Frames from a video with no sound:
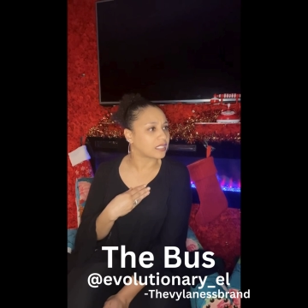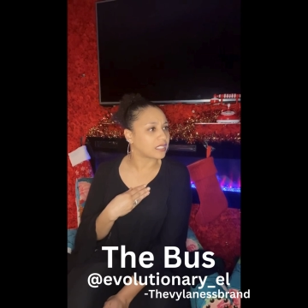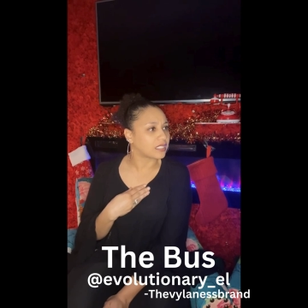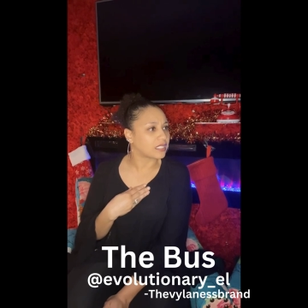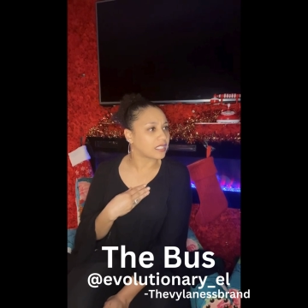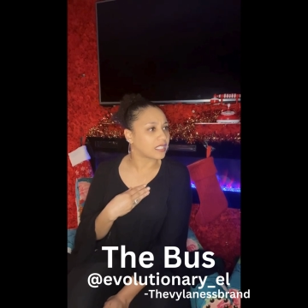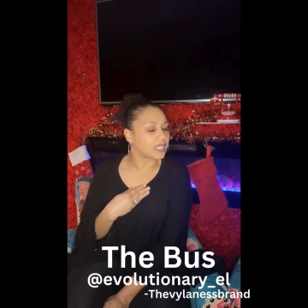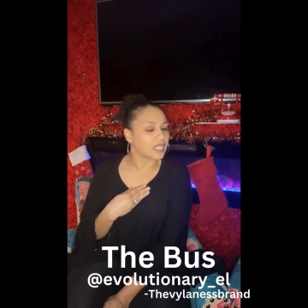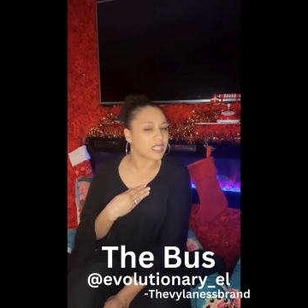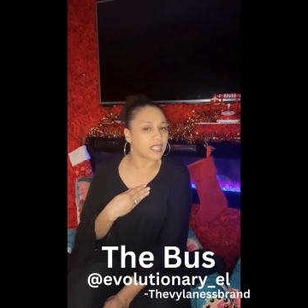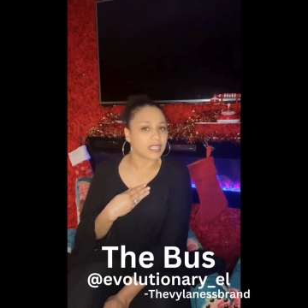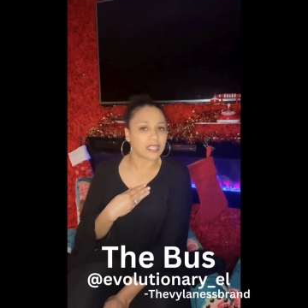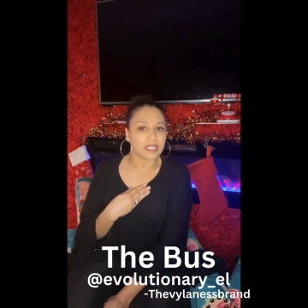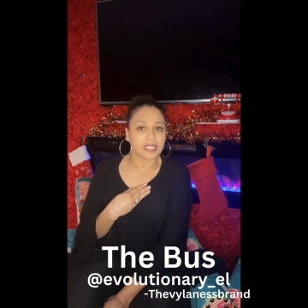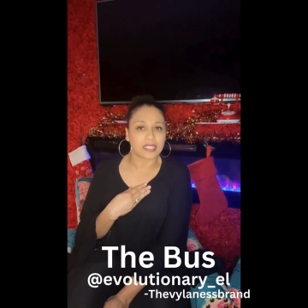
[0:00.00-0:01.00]
Mm-hmm.
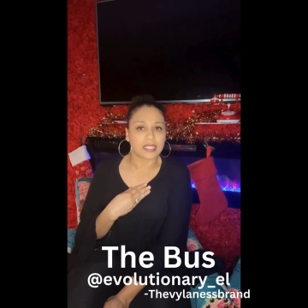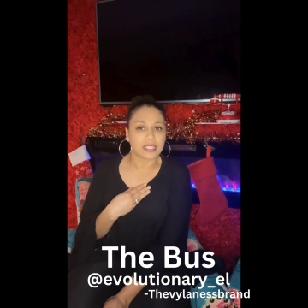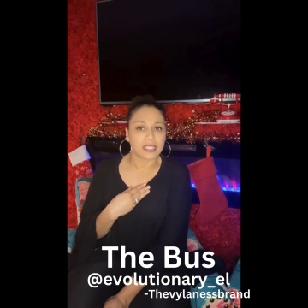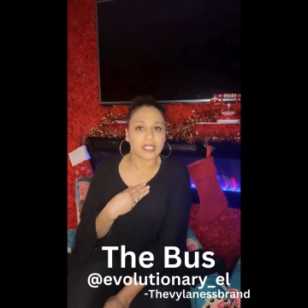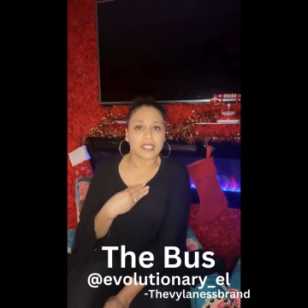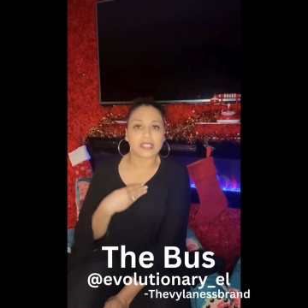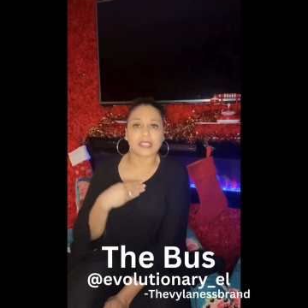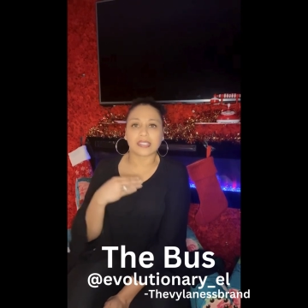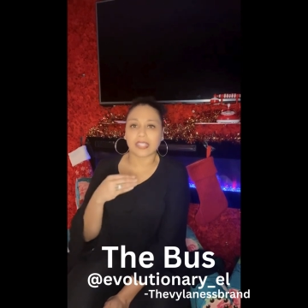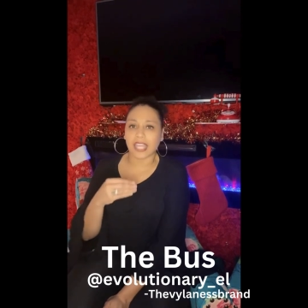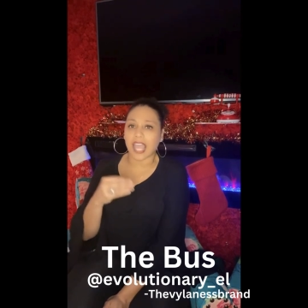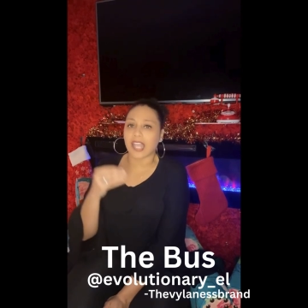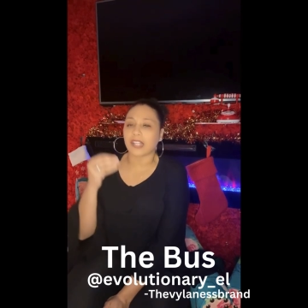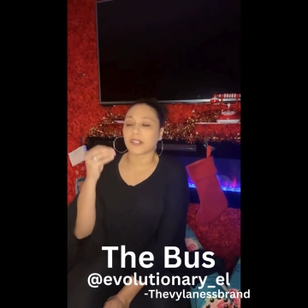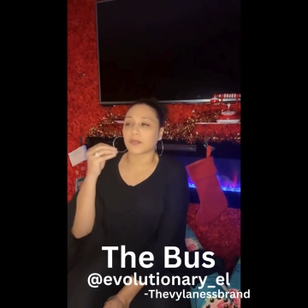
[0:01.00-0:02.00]

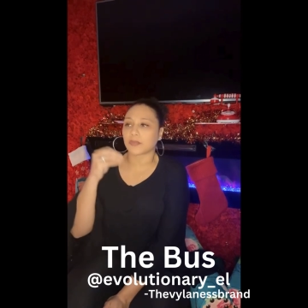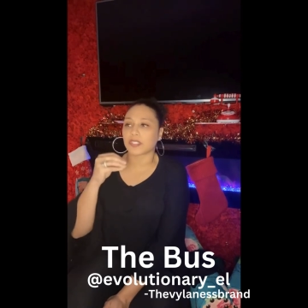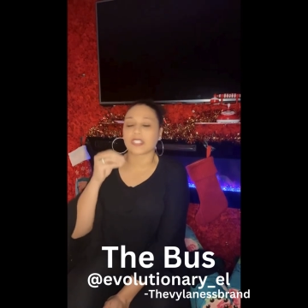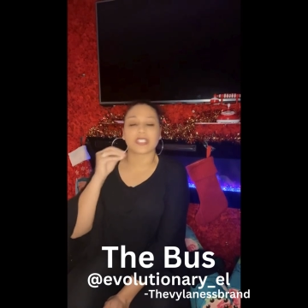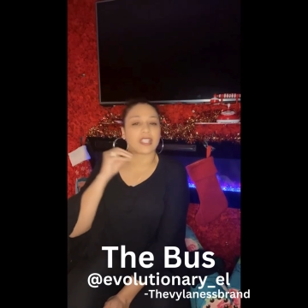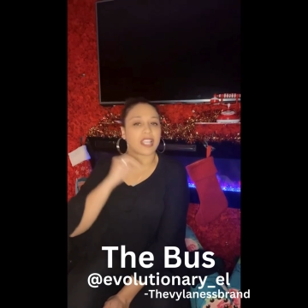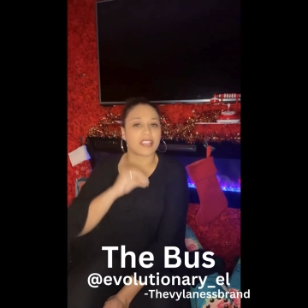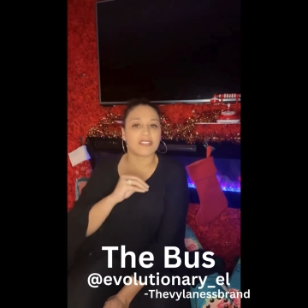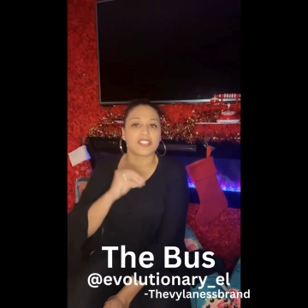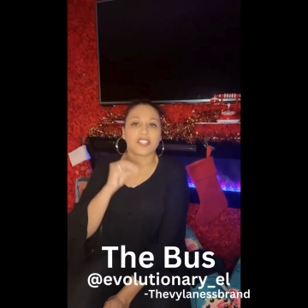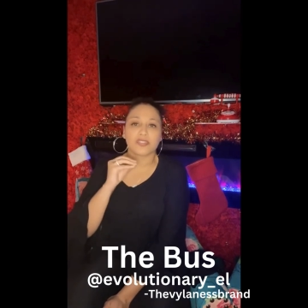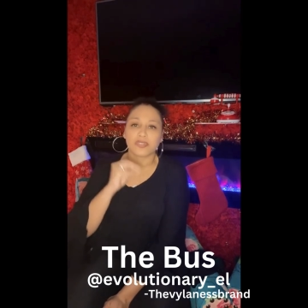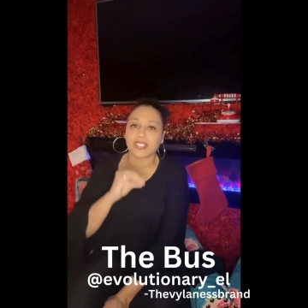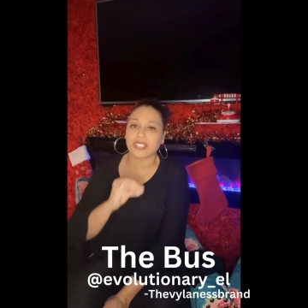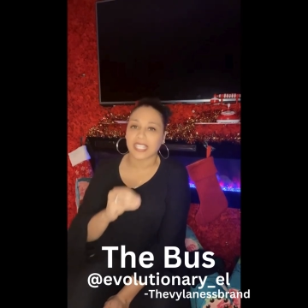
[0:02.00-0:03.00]
That, if you
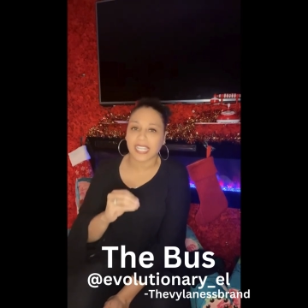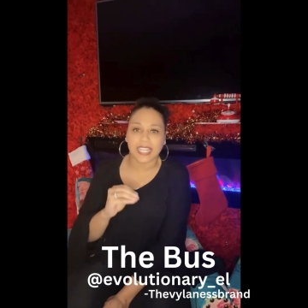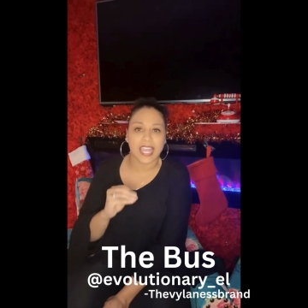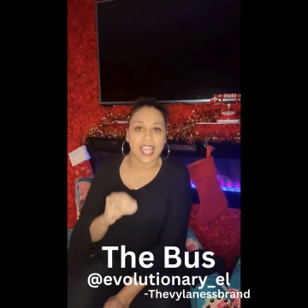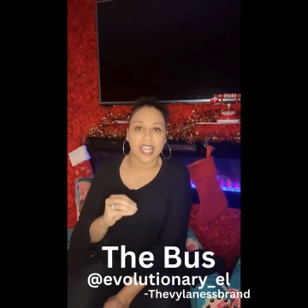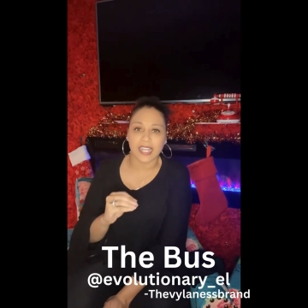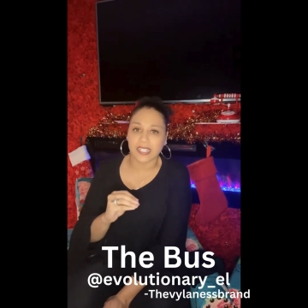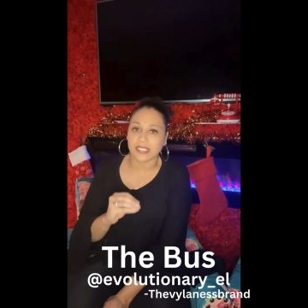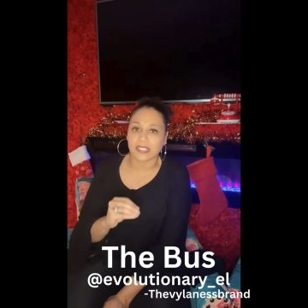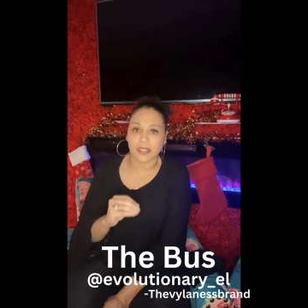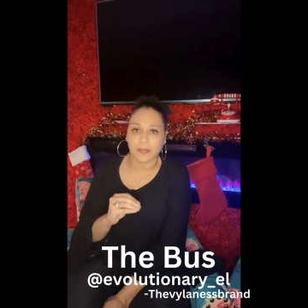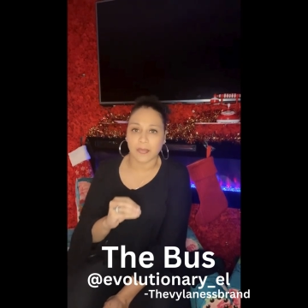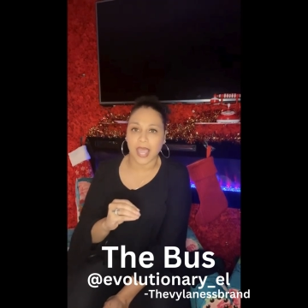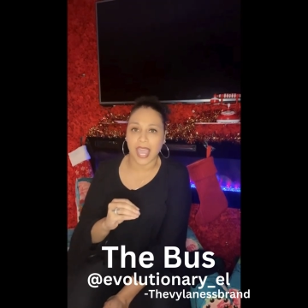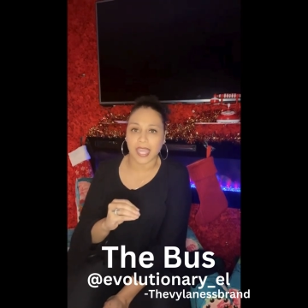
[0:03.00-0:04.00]
see that in
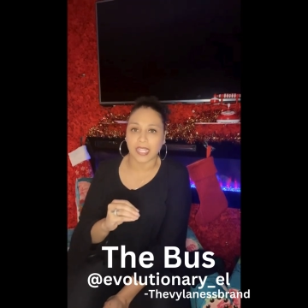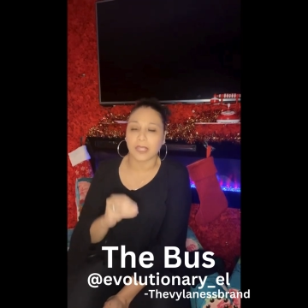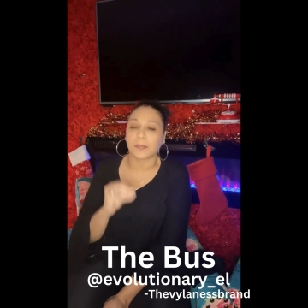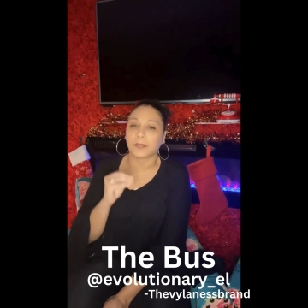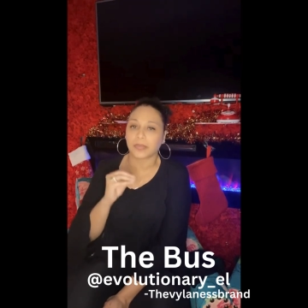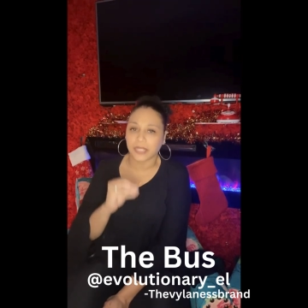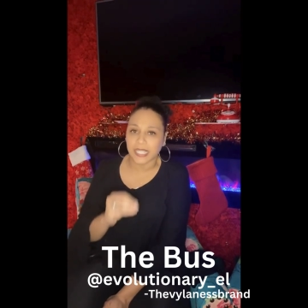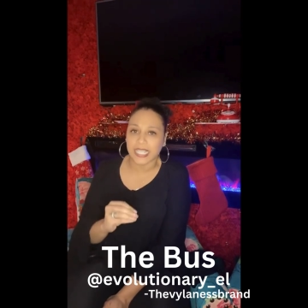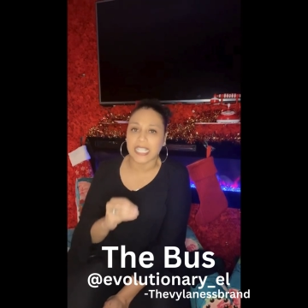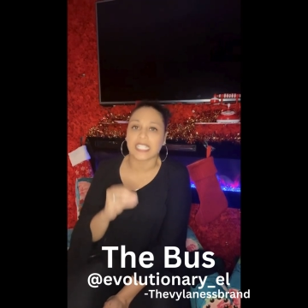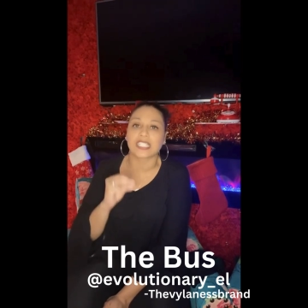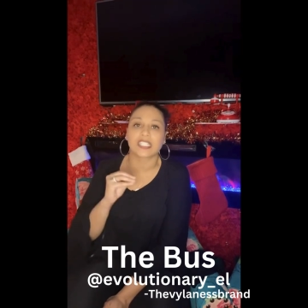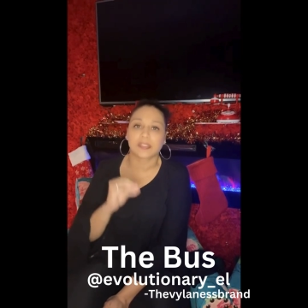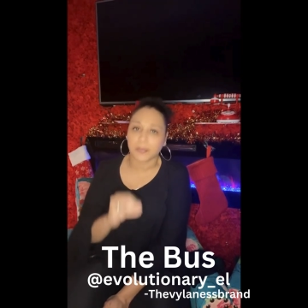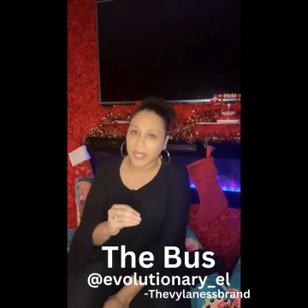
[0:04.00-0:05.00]
somebody,
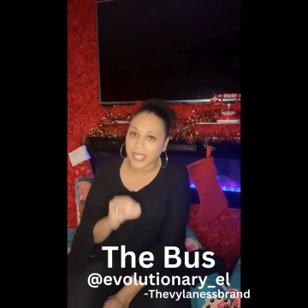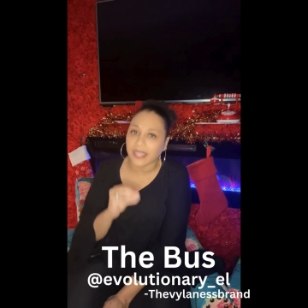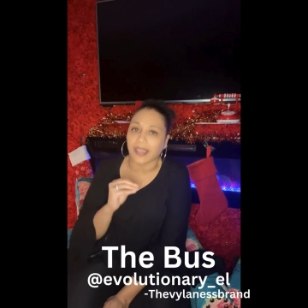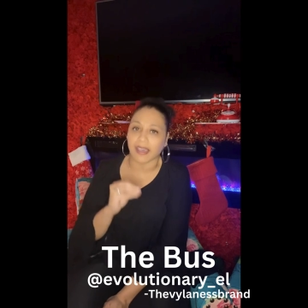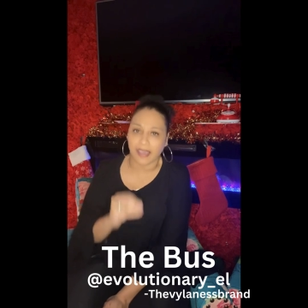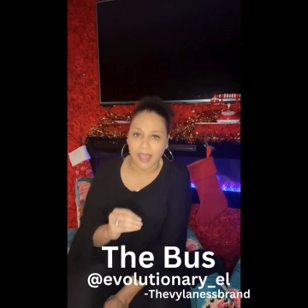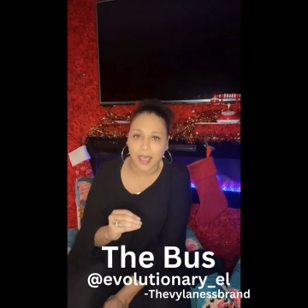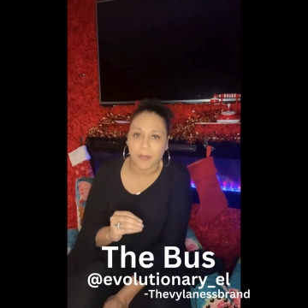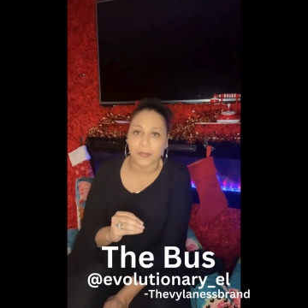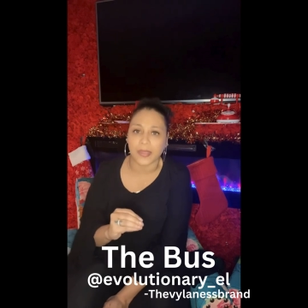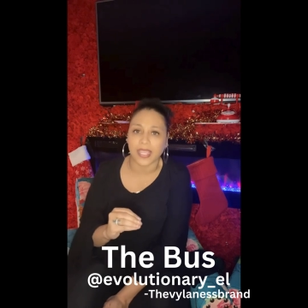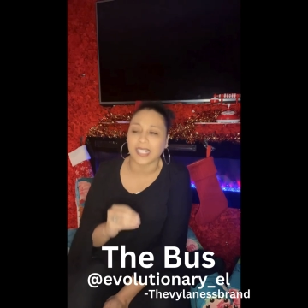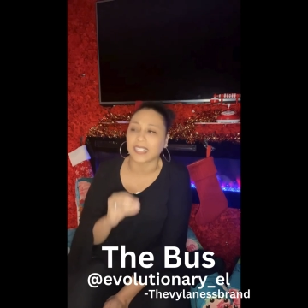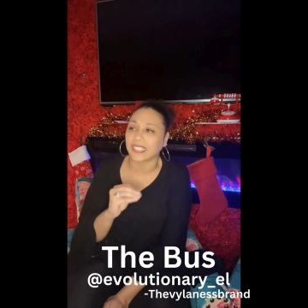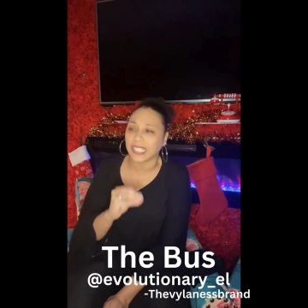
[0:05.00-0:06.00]
please speak up
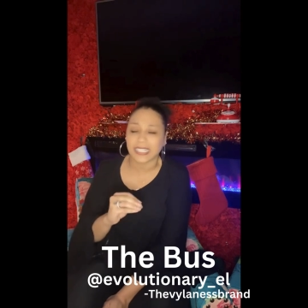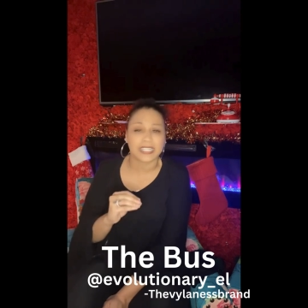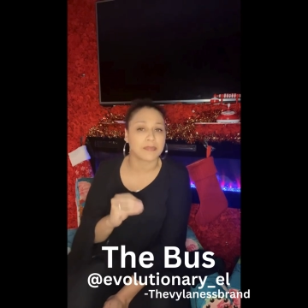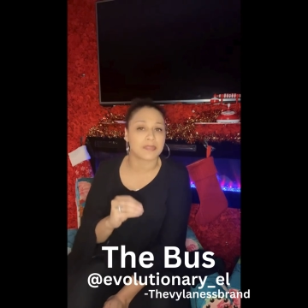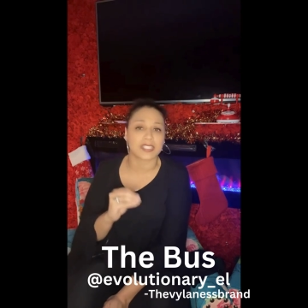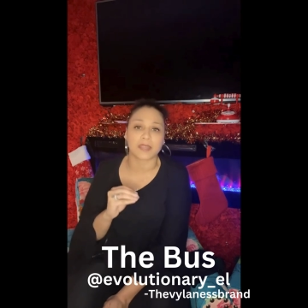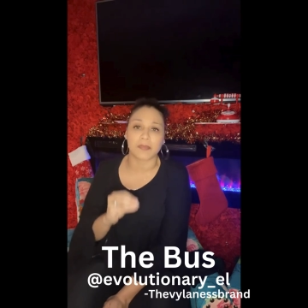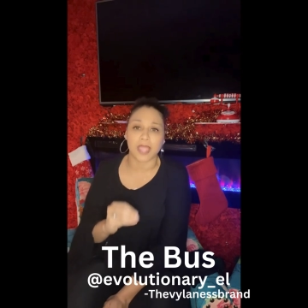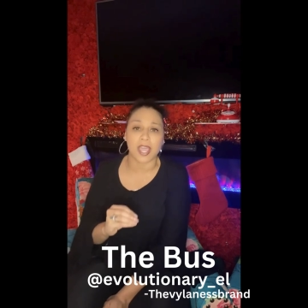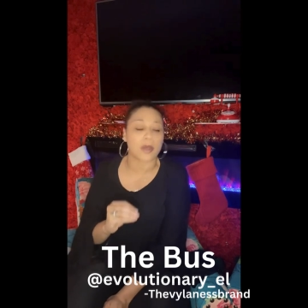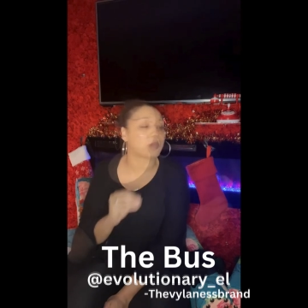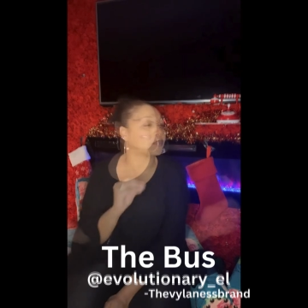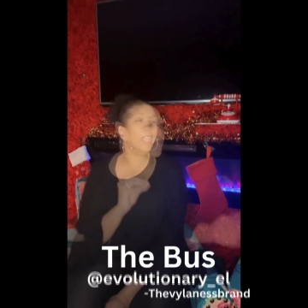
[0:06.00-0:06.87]
and get them some help.